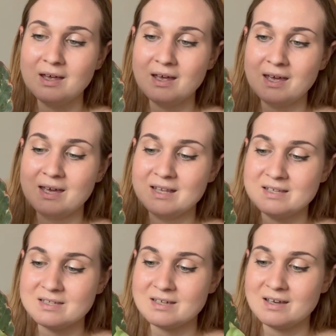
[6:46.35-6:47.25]

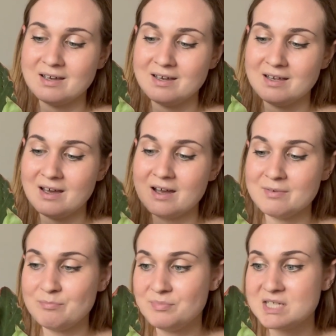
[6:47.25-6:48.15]
and
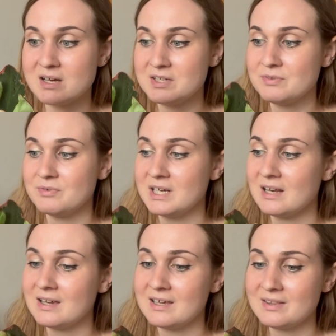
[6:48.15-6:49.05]
I started to really
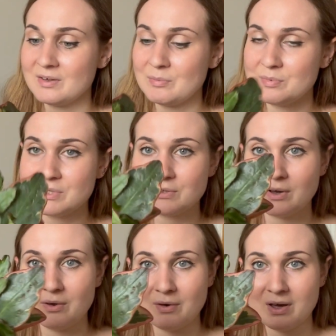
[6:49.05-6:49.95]
like them, so
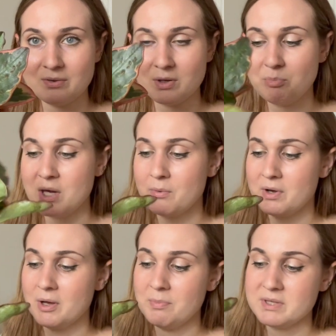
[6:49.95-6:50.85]
I thought I'd pick one up.